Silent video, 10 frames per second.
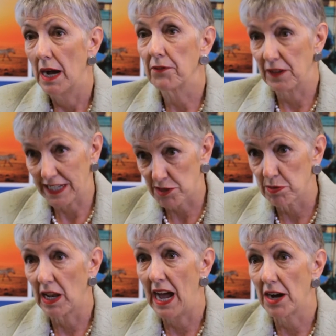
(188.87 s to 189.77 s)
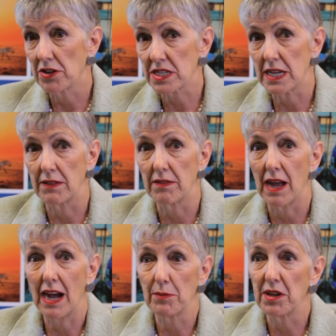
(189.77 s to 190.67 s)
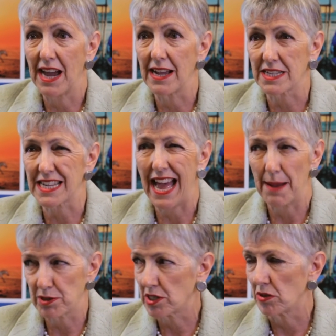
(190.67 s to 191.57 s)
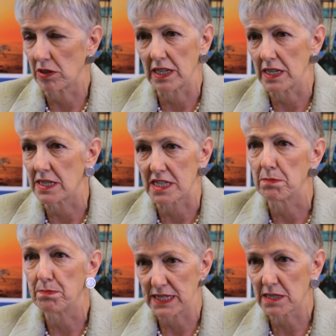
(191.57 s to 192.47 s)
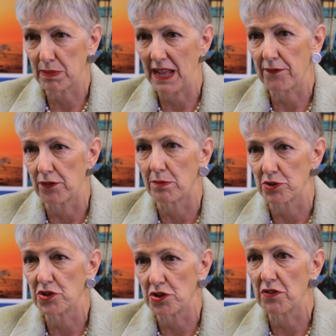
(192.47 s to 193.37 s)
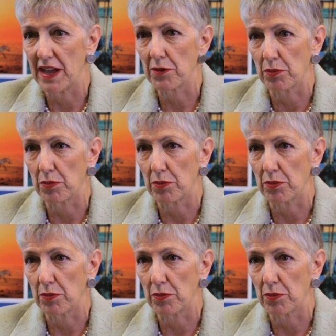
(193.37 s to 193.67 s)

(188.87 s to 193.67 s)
flexible hours, and Amadeus absolutely is the best platform to do that